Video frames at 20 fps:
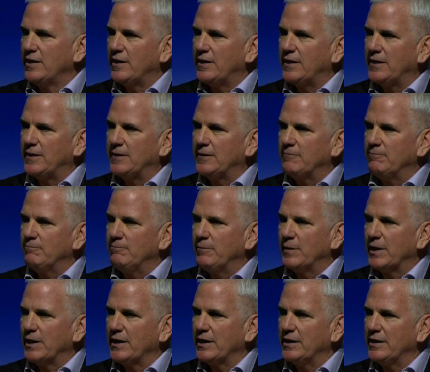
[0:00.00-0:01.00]

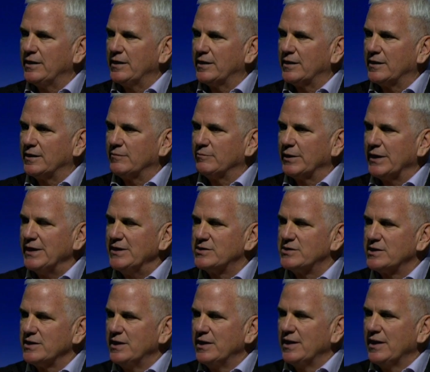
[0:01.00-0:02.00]
But
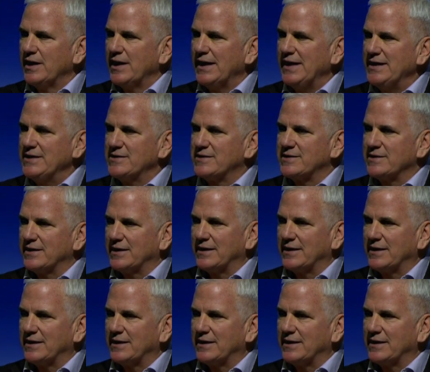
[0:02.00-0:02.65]
he's